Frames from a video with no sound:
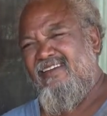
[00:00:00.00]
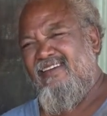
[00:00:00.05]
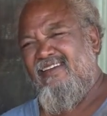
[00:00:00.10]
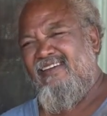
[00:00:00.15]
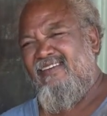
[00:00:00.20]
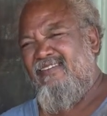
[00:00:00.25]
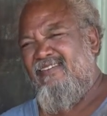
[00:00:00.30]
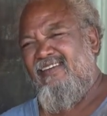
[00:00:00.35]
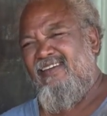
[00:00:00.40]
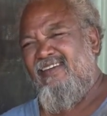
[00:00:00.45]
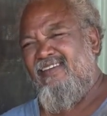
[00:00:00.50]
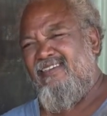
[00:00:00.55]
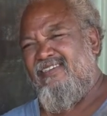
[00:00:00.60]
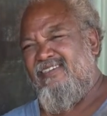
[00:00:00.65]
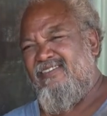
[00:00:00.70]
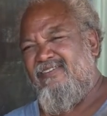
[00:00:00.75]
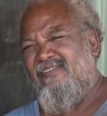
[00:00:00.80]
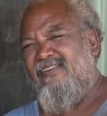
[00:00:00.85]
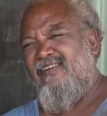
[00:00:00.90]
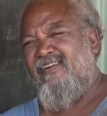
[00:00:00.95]
And real
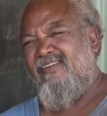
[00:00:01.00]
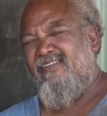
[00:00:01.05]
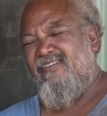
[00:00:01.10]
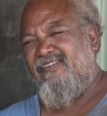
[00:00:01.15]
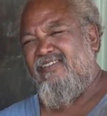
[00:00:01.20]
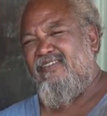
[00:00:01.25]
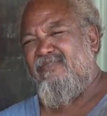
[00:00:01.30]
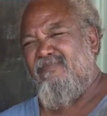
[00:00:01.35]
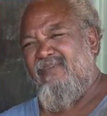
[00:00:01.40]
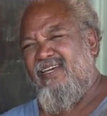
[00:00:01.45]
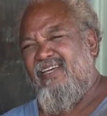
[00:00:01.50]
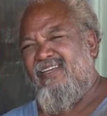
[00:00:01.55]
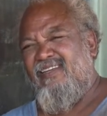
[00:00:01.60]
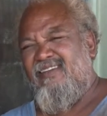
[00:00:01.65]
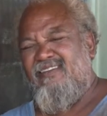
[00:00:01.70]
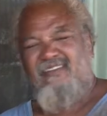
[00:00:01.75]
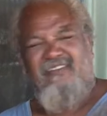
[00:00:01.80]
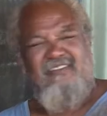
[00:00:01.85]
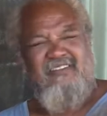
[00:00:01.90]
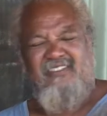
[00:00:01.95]
strong smell,
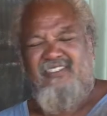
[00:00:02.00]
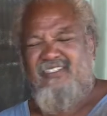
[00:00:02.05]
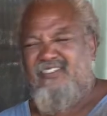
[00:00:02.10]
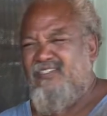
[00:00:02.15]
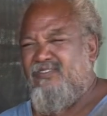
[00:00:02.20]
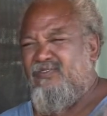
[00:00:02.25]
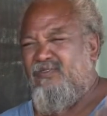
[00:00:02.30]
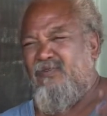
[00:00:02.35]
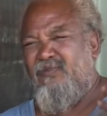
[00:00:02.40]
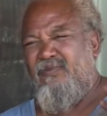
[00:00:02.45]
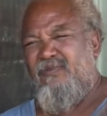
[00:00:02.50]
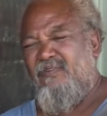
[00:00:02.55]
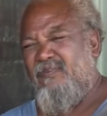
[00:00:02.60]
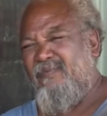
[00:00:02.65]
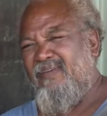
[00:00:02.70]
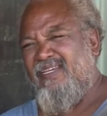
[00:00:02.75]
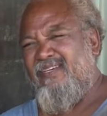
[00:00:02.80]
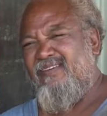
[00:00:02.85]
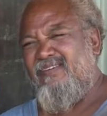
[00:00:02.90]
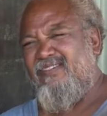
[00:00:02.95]
and just
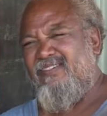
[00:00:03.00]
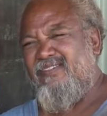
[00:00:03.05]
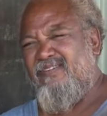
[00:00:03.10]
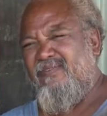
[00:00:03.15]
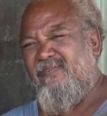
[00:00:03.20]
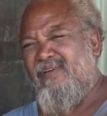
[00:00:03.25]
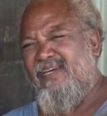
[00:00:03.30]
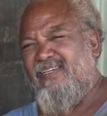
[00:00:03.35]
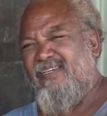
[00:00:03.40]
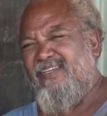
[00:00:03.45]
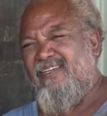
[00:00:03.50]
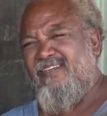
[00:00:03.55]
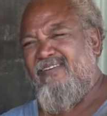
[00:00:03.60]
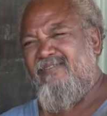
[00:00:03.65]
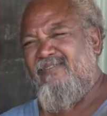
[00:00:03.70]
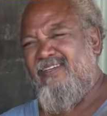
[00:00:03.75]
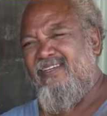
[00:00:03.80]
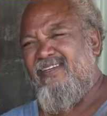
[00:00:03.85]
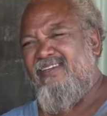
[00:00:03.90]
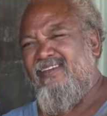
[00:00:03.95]
make you sweat and
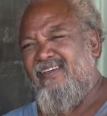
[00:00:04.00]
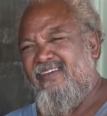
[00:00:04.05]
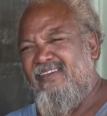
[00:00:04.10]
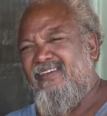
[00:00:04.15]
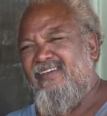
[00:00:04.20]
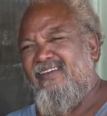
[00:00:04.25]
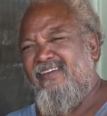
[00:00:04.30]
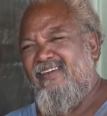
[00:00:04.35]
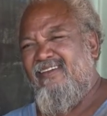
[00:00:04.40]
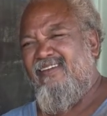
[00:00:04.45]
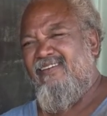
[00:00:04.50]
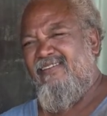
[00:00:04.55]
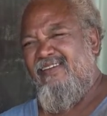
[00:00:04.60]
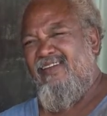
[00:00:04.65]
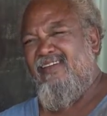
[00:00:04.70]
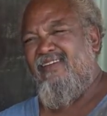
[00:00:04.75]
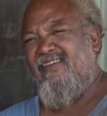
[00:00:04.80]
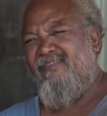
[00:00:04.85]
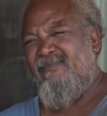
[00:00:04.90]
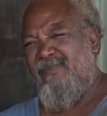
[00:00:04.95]
everything,
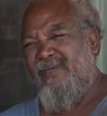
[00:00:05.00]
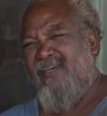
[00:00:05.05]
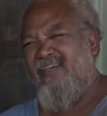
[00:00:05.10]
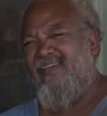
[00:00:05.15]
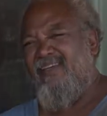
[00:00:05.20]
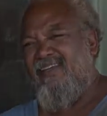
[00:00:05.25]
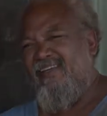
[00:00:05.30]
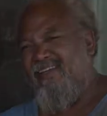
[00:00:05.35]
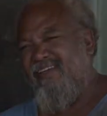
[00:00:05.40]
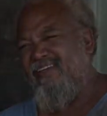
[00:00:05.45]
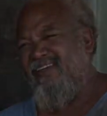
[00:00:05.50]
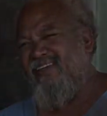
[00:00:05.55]
real bad.